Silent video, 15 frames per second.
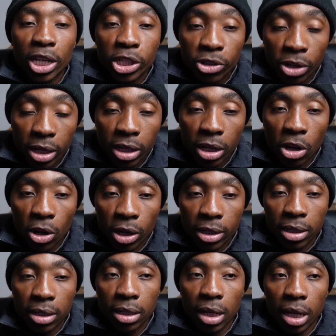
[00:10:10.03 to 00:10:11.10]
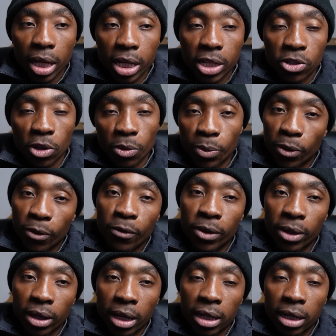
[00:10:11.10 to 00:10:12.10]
track record is not proving.